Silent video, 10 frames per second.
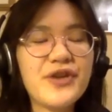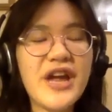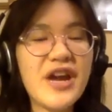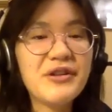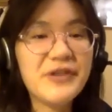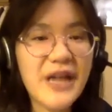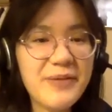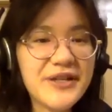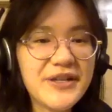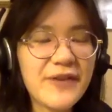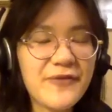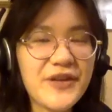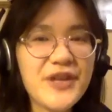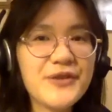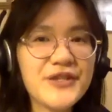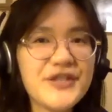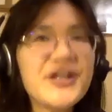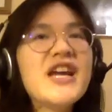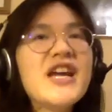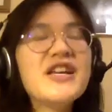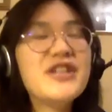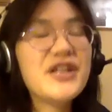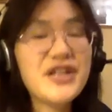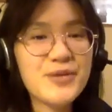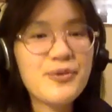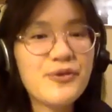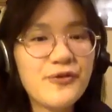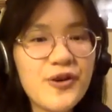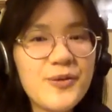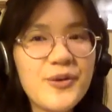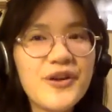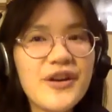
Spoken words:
Aaron Lebedev, he was a Yiddish performer,